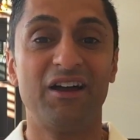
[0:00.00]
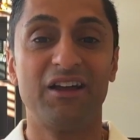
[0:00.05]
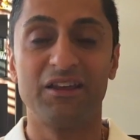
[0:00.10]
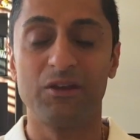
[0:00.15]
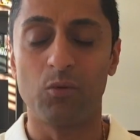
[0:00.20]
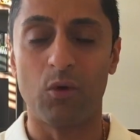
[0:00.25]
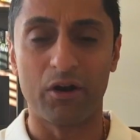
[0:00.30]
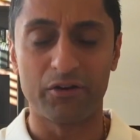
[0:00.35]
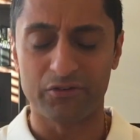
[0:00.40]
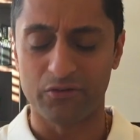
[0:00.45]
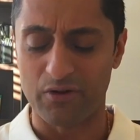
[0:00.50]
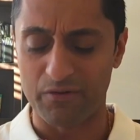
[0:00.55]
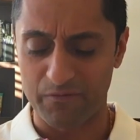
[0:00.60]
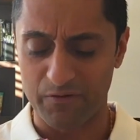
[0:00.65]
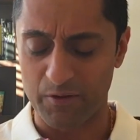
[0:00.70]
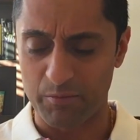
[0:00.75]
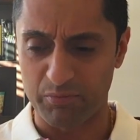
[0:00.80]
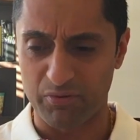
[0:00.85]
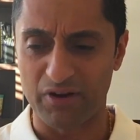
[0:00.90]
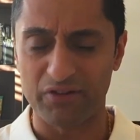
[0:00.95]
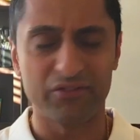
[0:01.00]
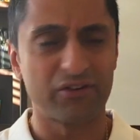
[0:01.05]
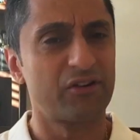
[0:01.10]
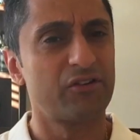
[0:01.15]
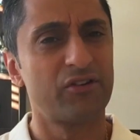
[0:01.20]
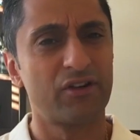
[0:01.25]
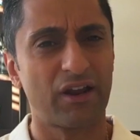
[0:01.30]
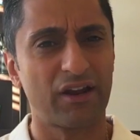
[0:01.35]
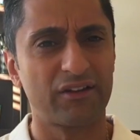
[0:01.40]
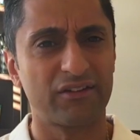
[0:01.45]
he wanted to run for the president of
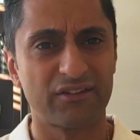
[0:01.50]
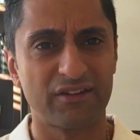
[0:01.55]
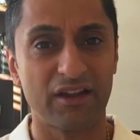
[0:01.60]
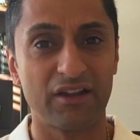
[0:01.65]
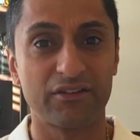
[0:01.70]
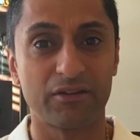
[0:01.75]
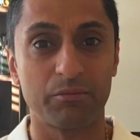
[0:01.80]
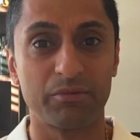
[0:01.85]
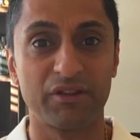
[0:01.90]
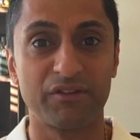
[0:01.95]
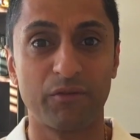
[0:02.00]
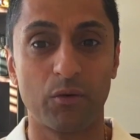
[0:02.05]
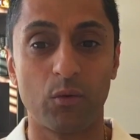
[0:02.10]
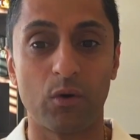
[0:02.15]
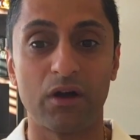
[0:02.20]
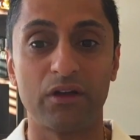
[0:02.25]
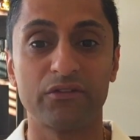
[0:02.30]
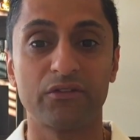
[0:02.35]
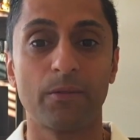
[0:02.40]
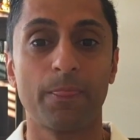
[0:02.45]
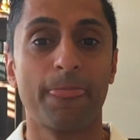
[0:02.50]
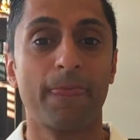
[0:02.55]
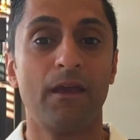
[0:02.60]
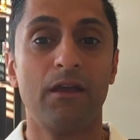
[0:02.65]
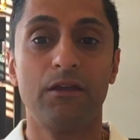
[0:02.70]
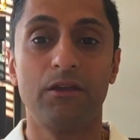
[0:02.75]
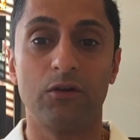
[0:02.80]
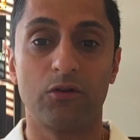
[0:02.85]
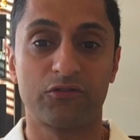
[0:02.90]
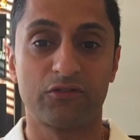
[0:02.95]
the United States, I believe it was.
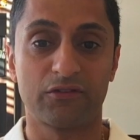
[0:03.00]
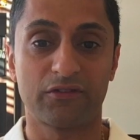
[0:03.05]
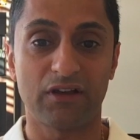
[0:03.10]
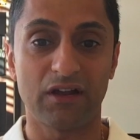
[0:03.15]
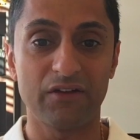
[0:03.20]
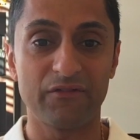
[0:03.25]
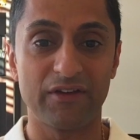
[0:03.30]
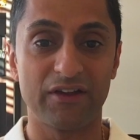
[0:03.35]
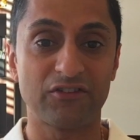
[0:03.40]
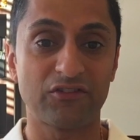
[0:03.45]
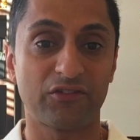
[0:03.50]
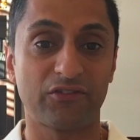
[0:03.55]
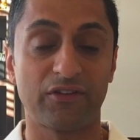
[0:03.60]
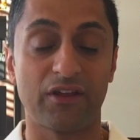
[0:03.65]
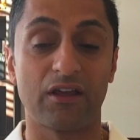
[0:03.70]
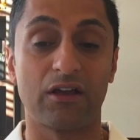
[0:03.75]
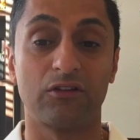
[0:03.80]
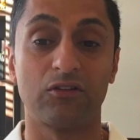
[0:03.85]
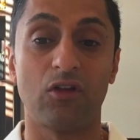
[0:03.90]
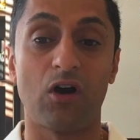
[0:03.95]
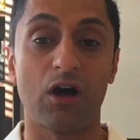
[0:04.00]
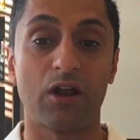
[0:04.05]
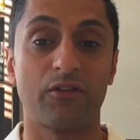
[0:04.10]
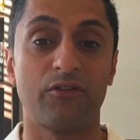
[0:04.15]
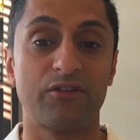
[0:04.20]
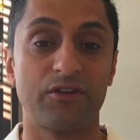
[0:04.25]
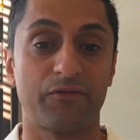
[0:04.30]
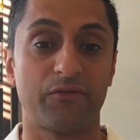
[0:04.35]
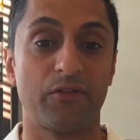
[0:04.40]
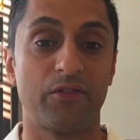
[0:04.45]
So it's kind of interesting, a lot of
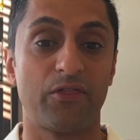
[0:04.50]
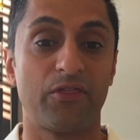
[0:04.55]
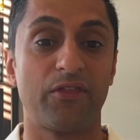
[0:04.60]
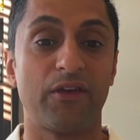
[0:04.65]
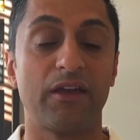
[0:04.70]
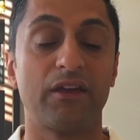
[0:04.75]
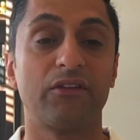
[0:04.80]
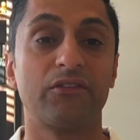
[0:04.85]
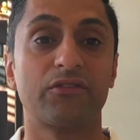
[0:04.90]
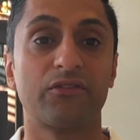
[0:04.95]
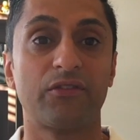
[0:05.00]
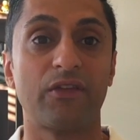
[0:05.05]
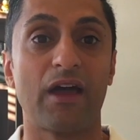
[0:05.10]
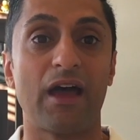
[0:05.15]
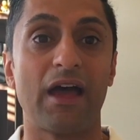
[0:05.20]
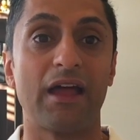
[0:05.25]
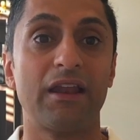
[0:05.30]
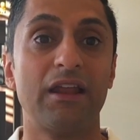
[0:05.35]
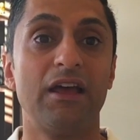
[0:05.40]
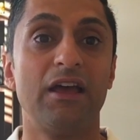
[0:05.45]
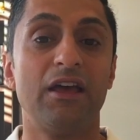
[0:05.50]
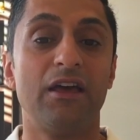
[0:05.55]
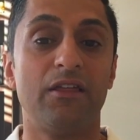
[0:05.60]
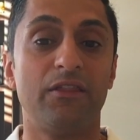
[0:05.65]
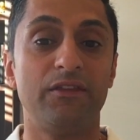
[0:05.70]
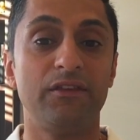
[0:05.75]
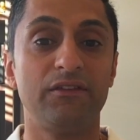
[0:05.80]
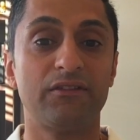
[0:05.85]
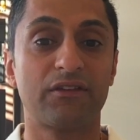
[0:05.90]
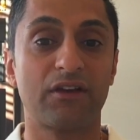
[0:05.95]
the different things that
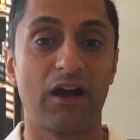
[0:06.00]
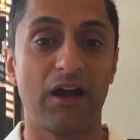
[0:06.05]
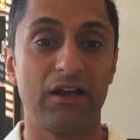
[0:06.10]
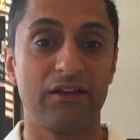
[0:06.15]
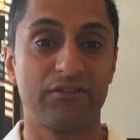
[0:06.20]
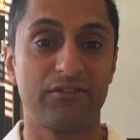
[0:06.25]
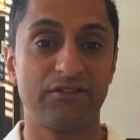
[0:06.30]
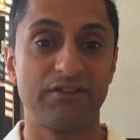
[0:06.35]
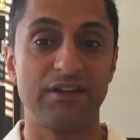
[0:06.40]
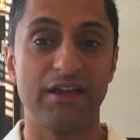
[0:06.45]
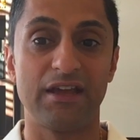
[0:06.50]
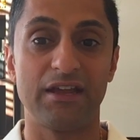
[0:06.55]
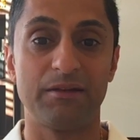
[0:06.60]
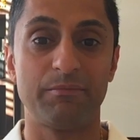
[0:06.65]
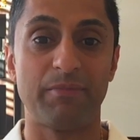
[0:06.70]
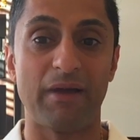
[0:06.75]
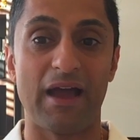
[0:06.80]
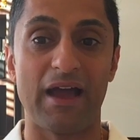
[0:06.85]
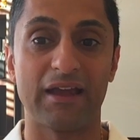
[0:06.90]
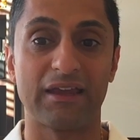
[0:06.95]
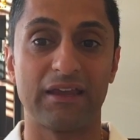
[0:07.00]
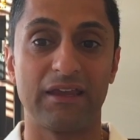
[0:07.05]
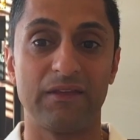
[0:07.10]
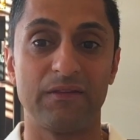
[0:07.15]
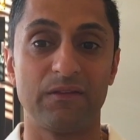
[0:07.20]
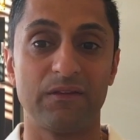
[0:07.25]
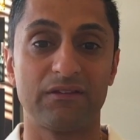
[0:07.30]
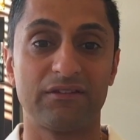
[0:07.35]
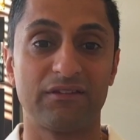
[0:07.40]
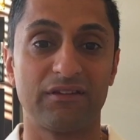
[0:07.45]
these guys did back
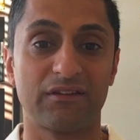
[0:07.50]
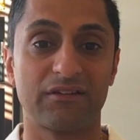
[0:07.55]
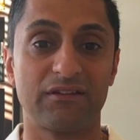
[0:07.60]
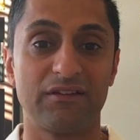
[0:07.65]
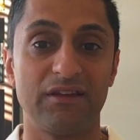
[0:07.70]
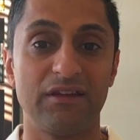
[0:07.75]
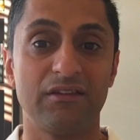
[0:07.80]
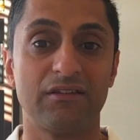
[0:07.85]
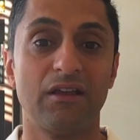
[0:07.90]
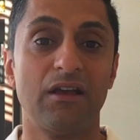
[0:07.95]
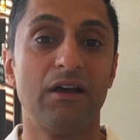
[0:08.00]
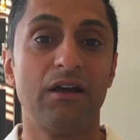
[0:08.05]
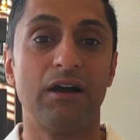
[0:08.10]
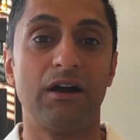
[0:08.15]
in the 60s.